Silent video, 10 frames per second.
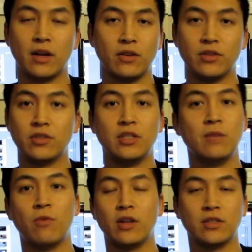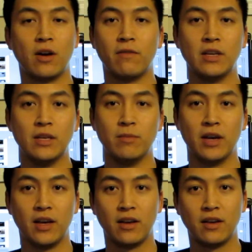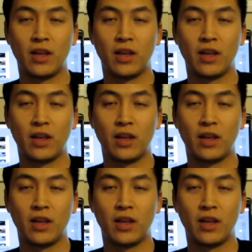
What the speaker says: that are just cheap ones off of eBay.